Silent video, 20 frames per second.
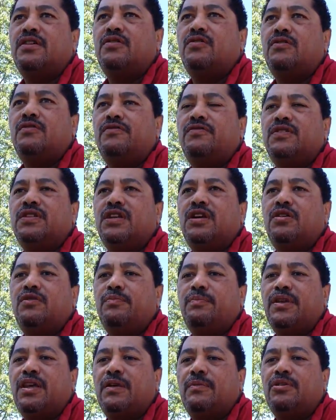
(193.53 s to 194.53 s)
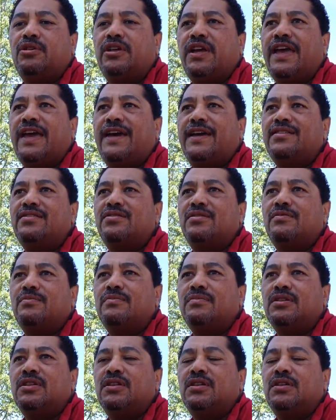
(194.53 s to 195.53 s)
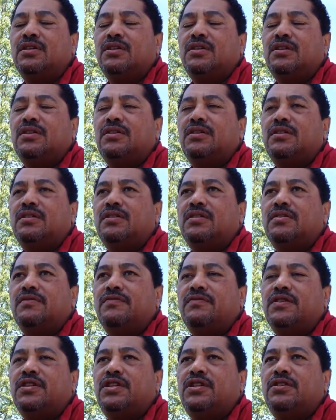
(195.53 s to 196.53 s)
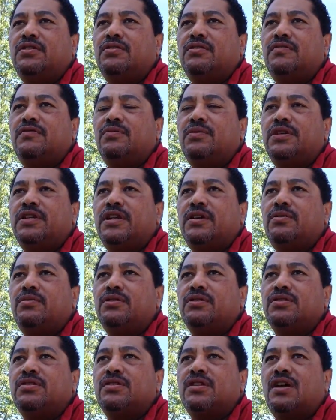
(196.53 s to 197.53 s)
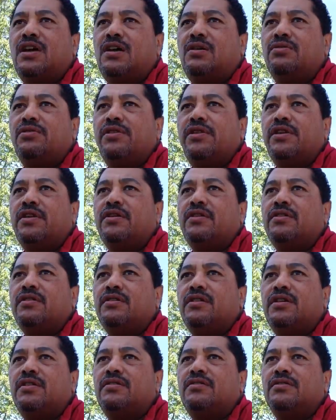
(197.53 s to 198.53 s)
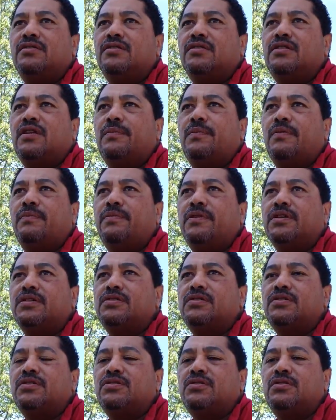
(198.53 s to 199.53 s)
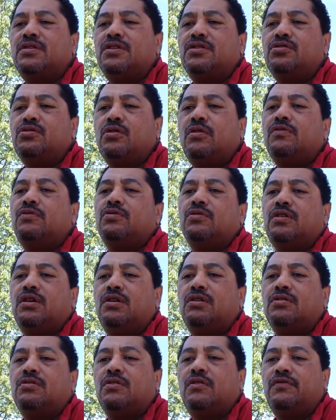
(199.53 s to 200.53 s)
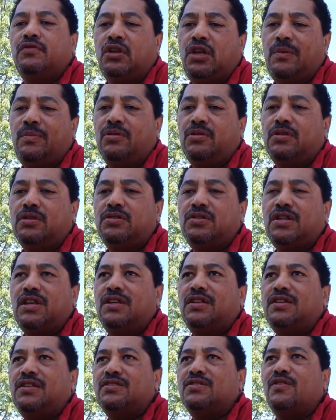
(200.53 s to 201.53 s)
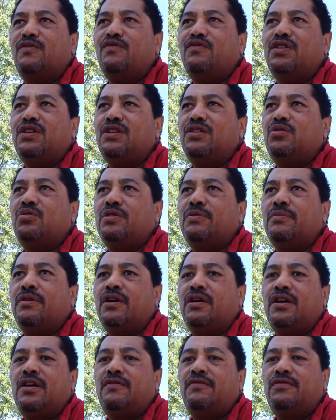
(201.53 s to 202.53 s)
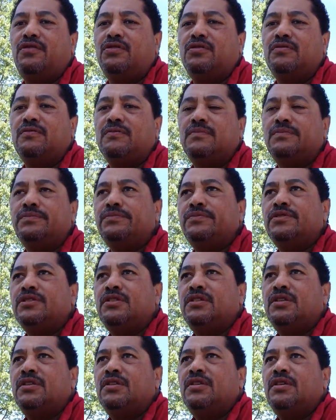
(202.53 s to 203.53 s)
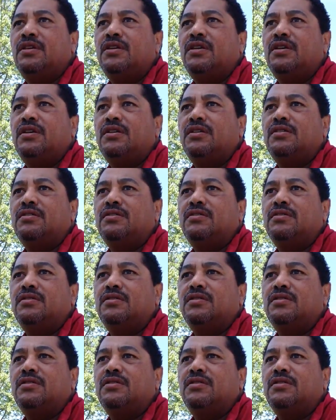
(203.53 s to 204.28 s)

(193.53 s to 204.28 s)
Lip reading: Hopefully I'll be able to add some video of when I was out there. I took a couple pictures. I drove through the Elk Grove neighborhoods taking some video with my iPhone, and